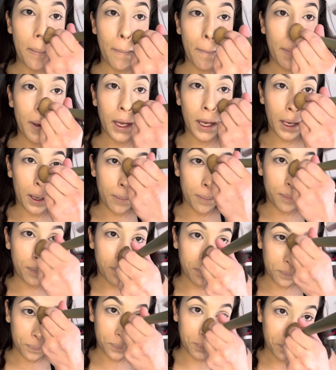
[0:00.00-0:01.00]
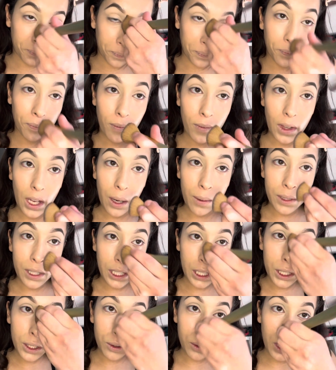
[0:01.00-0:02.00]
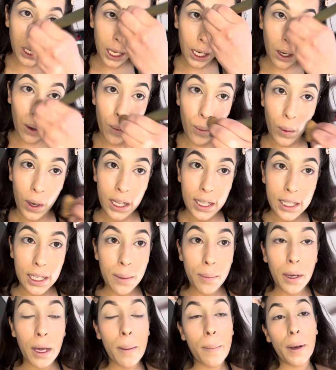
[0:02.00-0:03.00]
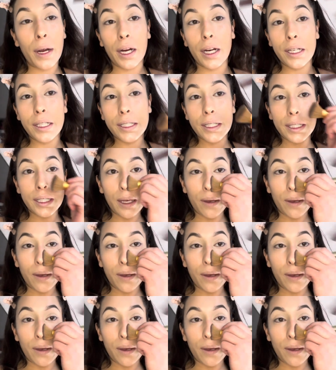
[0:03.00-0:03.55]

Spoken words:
But I was gonna do like a what's in my purse